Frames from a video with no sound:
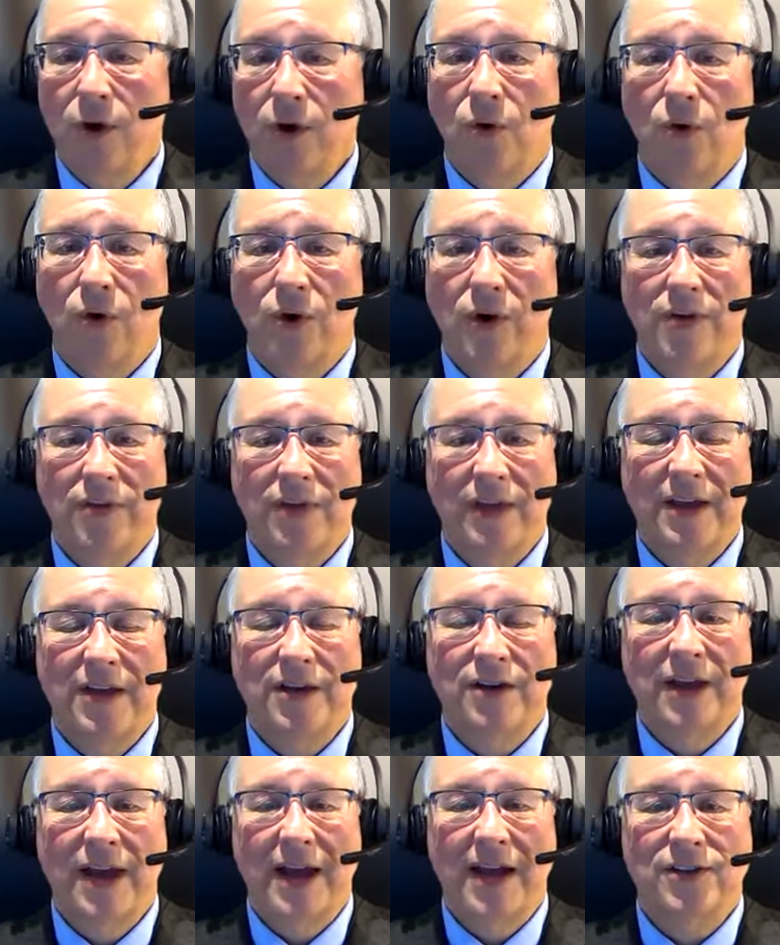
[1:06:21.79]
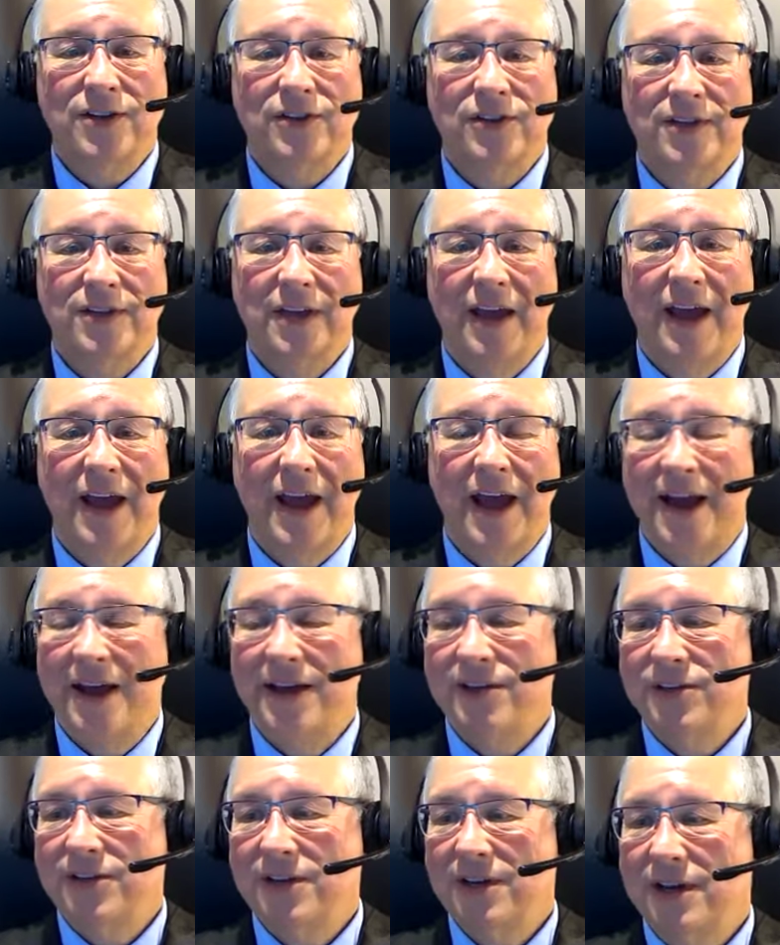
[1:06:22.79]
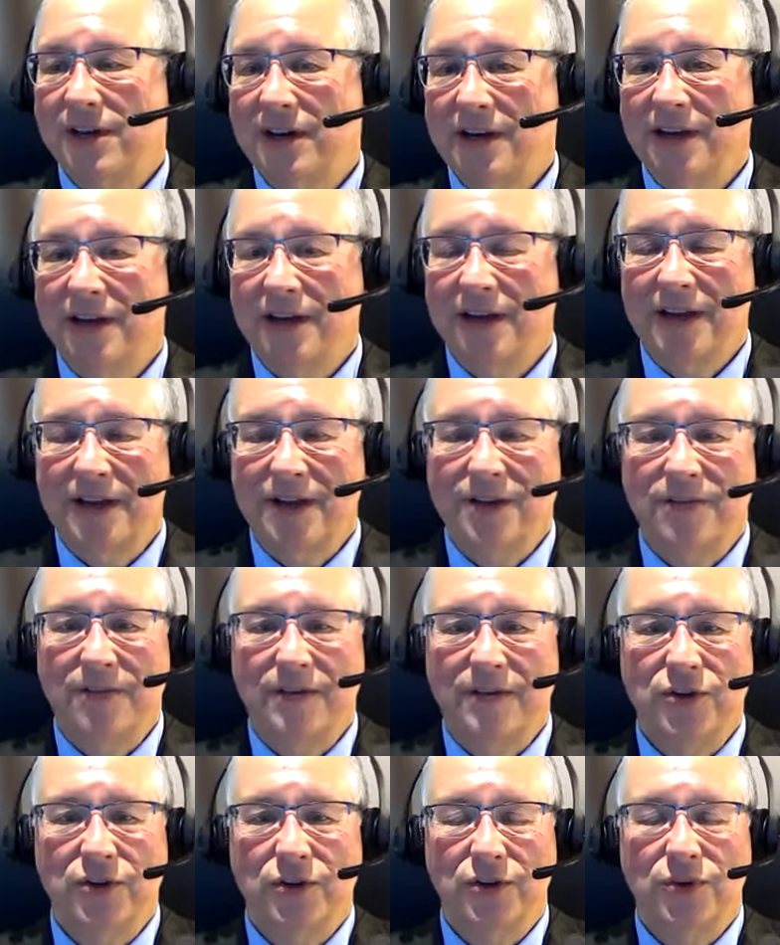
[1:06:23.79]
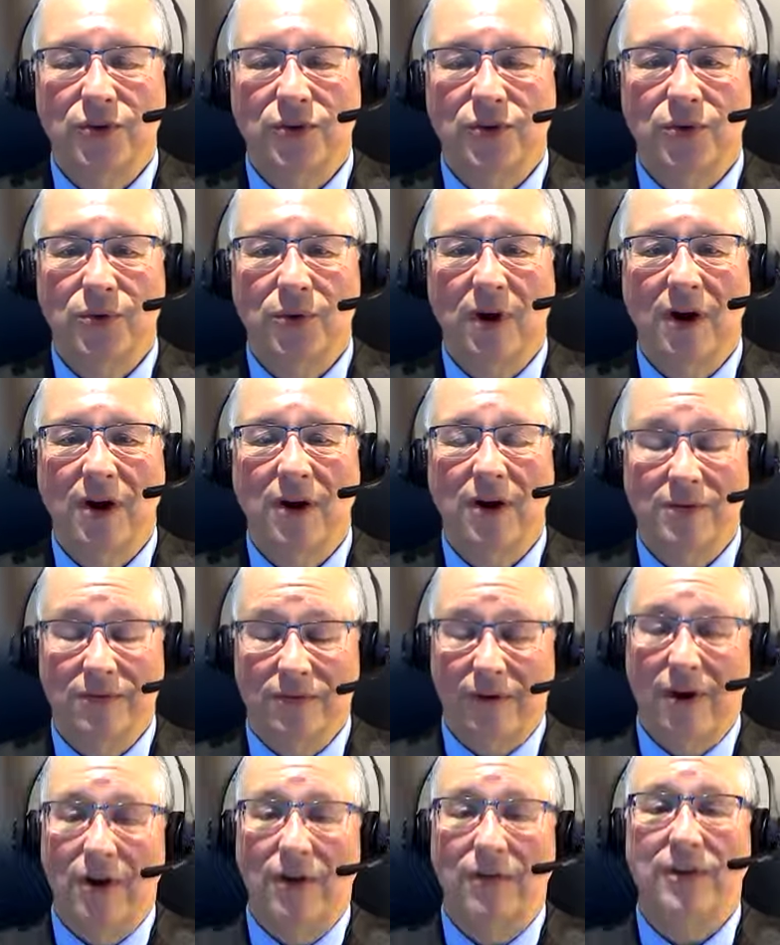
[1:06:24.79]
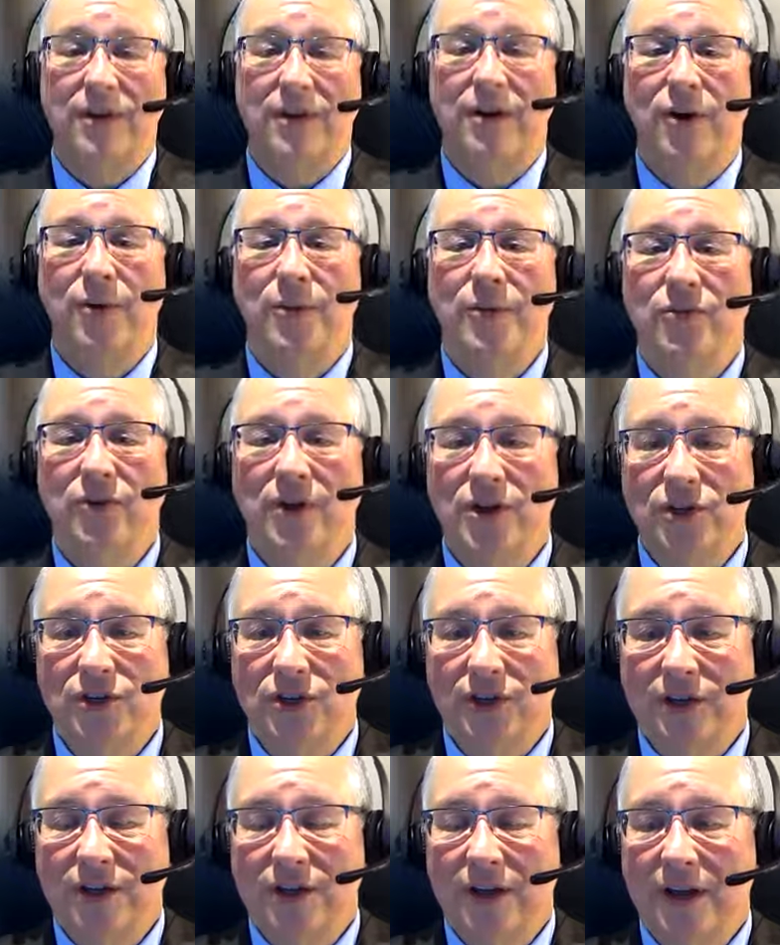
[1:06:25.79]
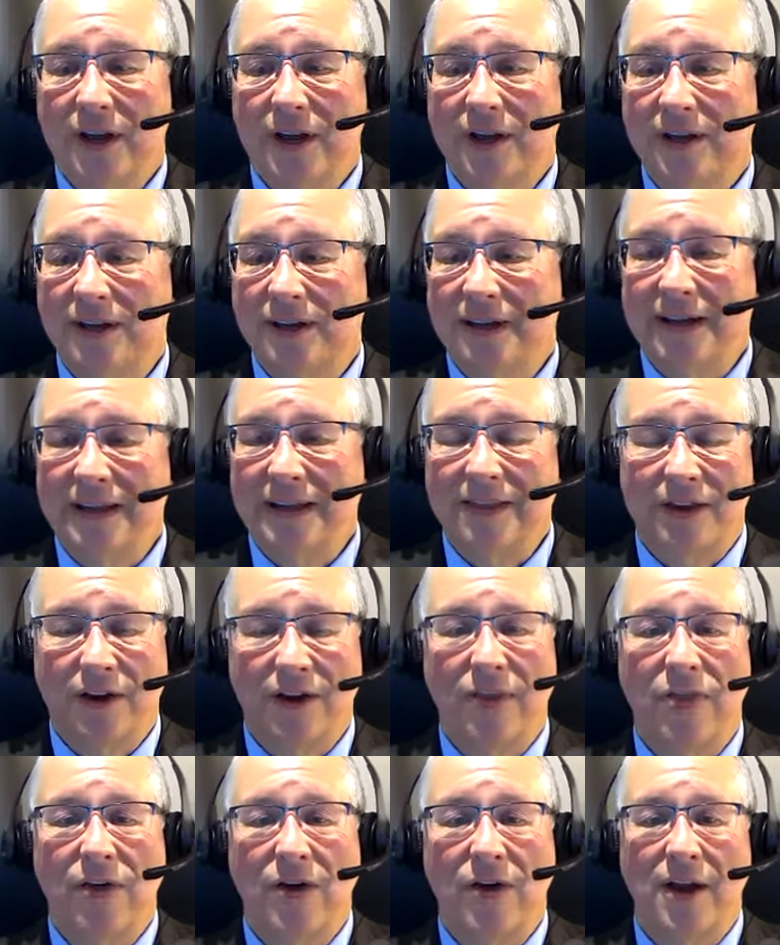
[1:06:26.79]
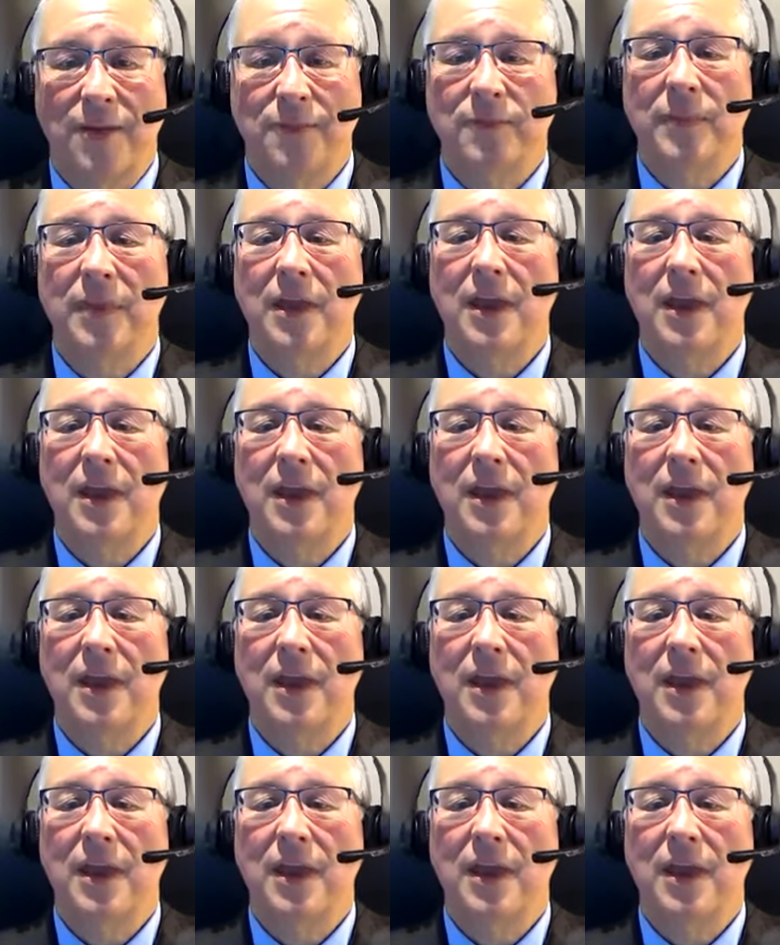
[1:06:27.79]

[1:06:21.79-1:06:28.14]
Or they could actually ask individuals who are involved in arbitration and get their thought.